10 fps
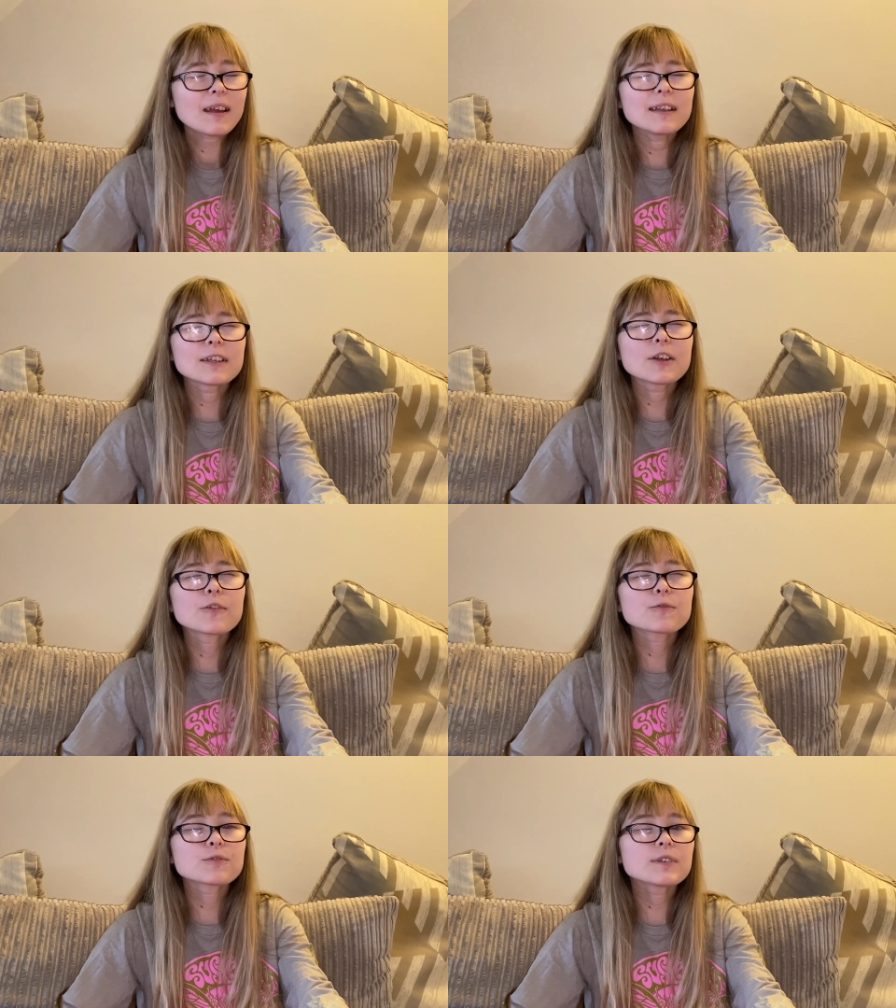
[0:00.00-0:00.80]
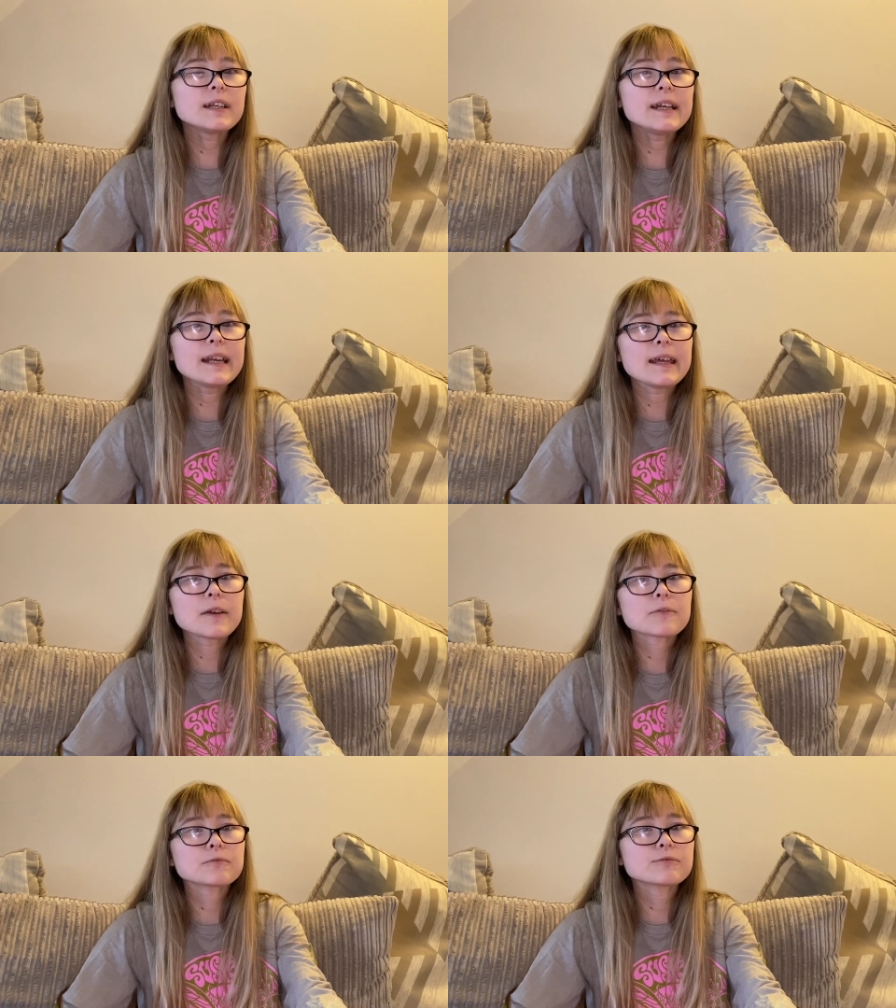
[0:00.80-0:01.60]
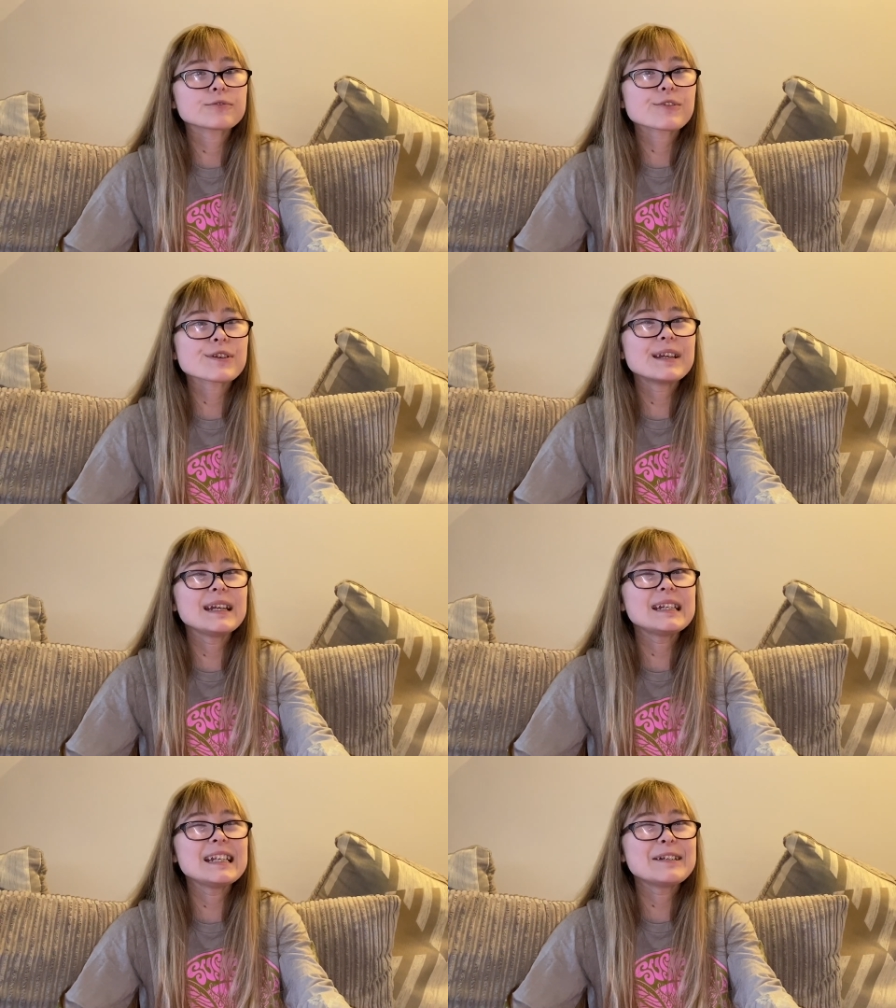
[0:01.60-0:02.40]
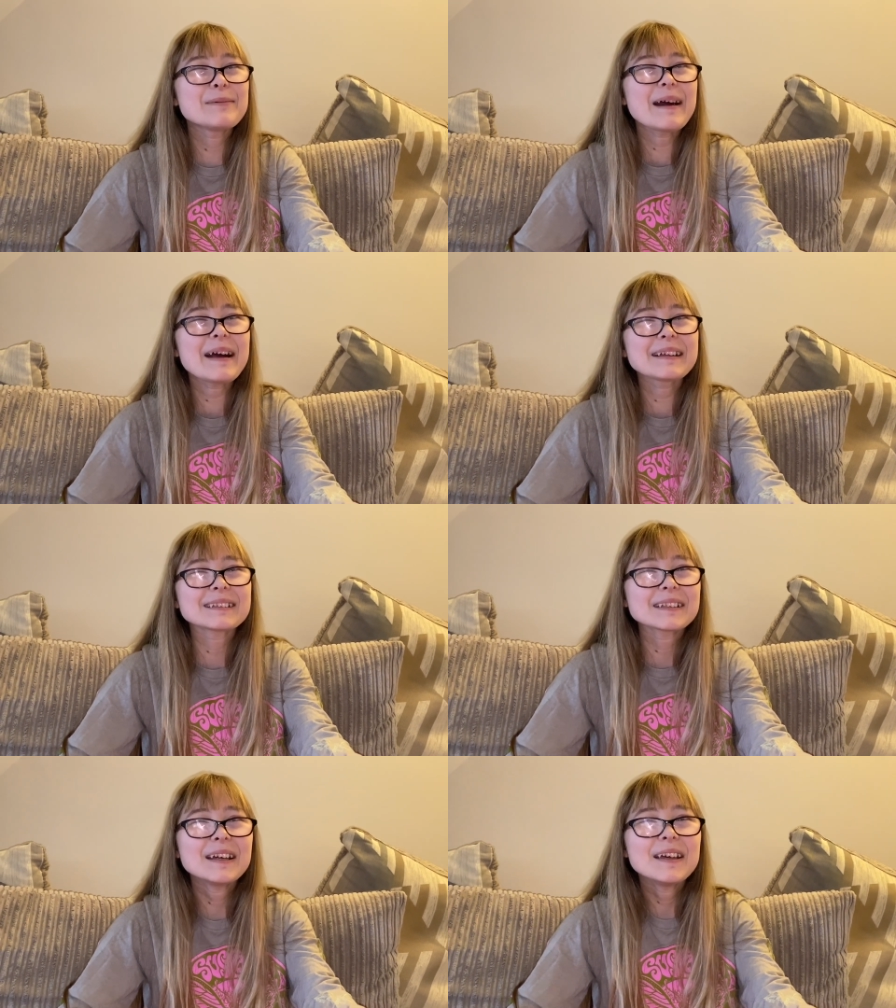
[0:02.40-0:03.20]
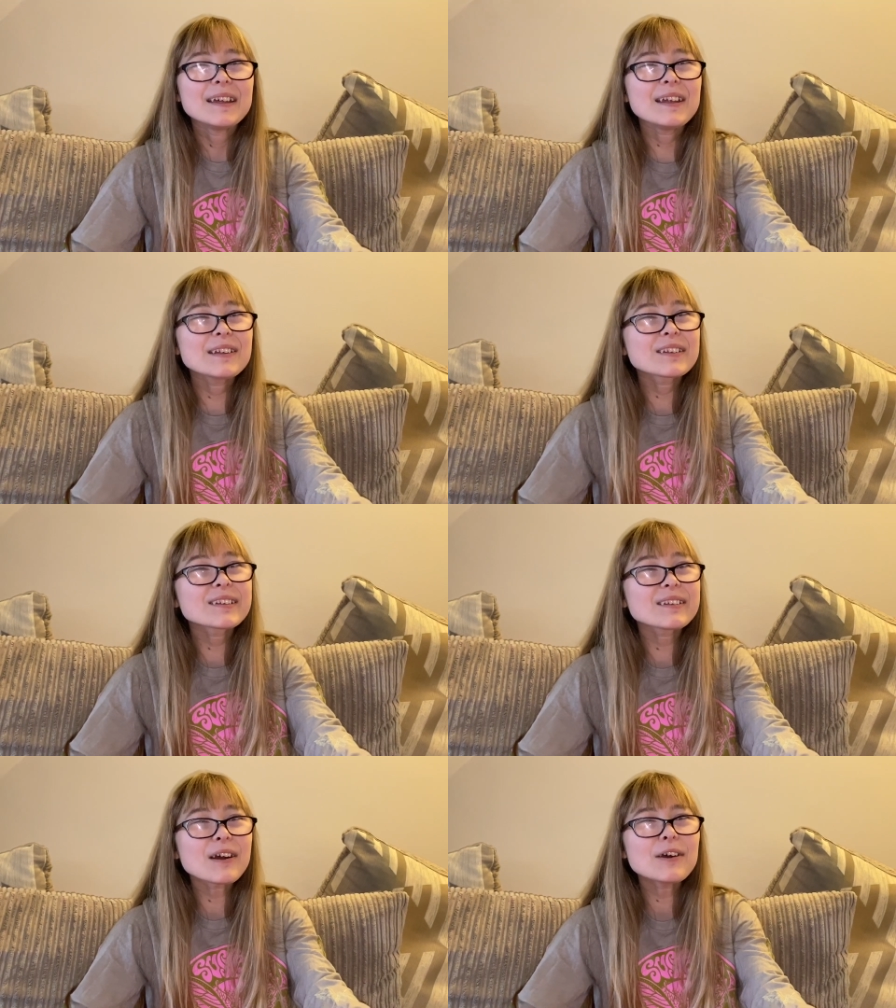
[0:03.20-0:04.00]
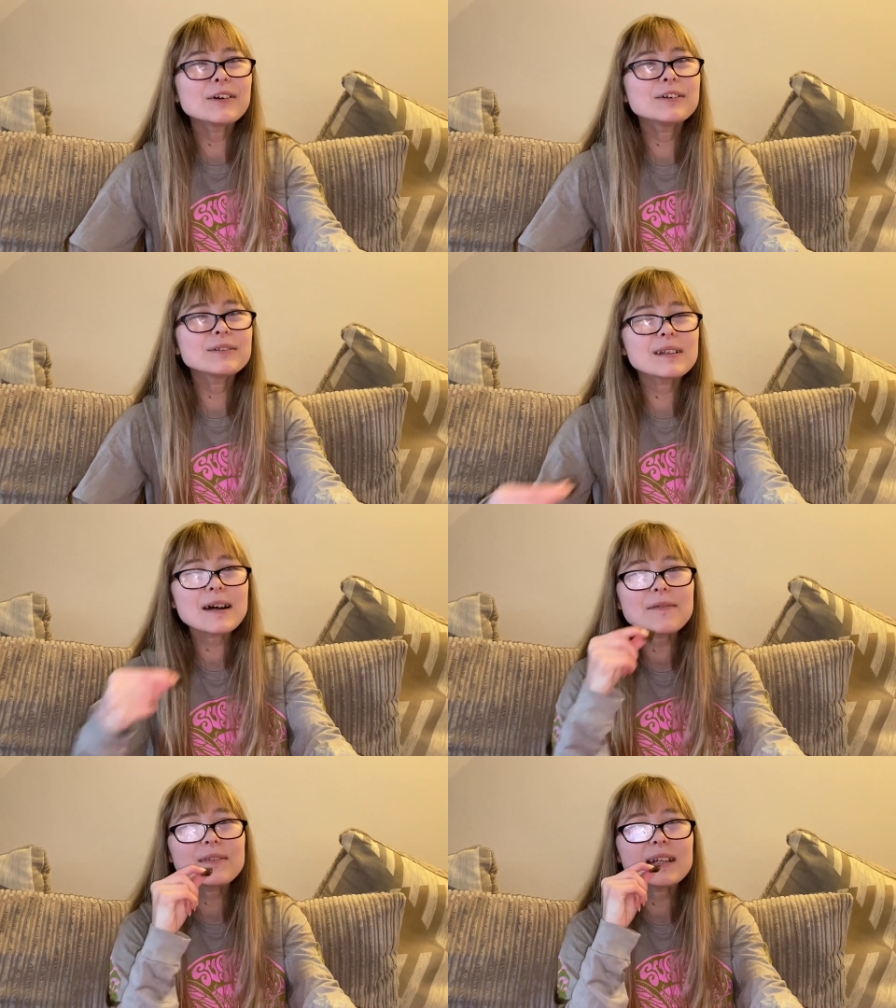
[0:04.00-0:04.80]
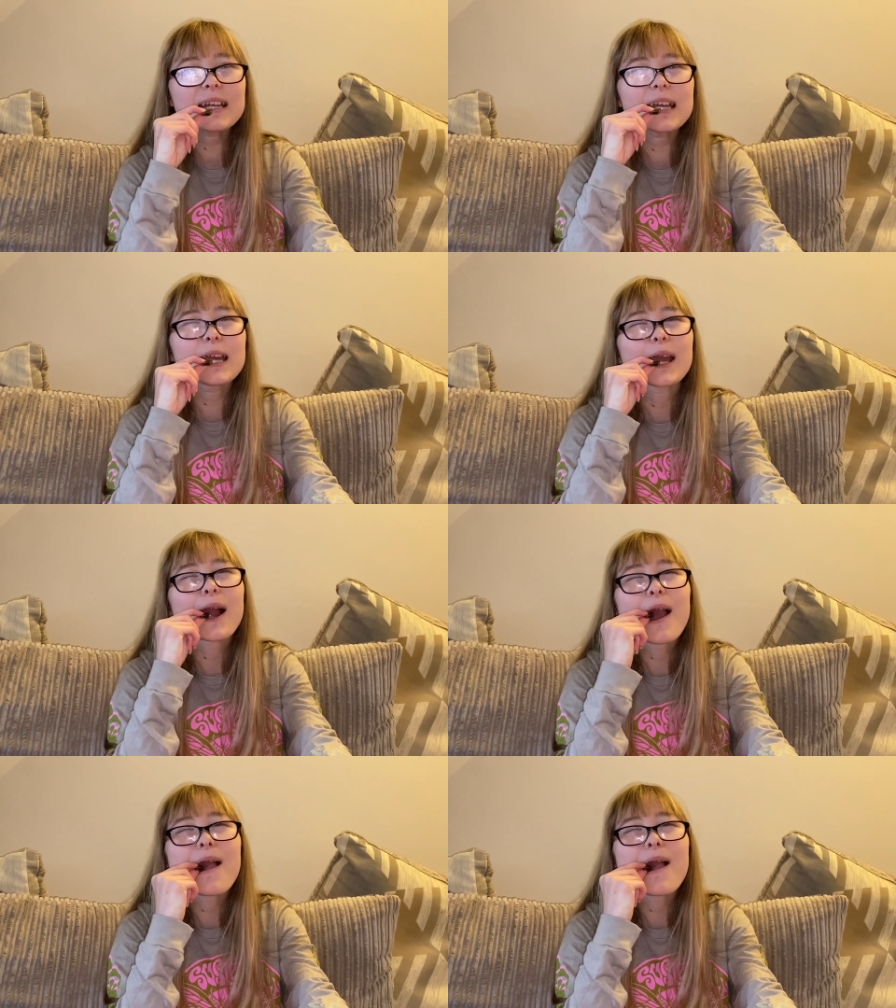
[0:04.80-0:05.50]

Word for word: And it goes really, really well. It's so lovely.